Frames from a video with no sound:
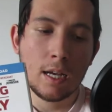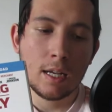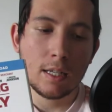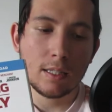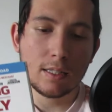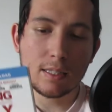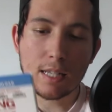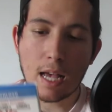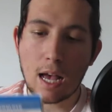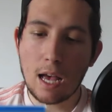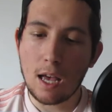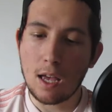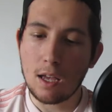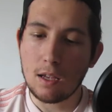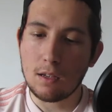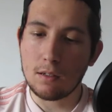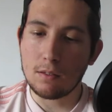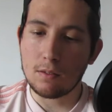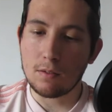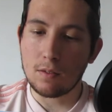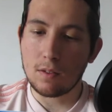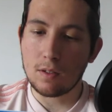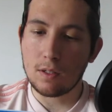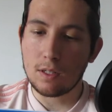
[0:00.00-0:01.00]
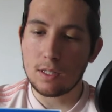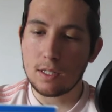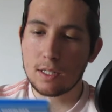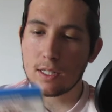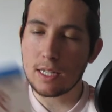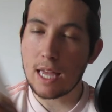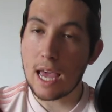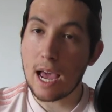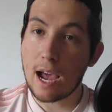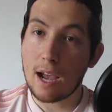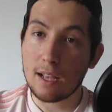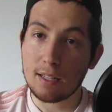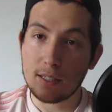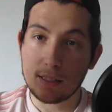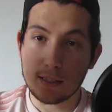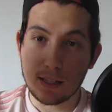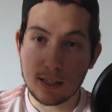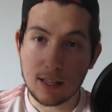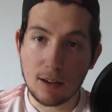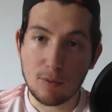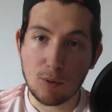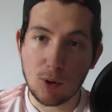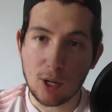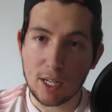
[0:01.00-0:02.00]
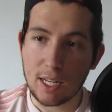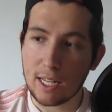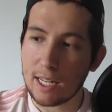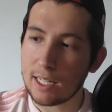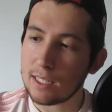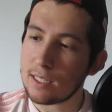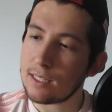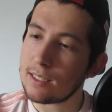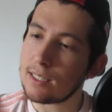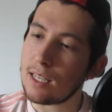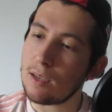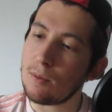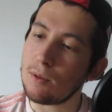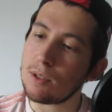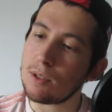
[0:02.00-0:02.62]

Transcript: So yeah, it's another one I need to see.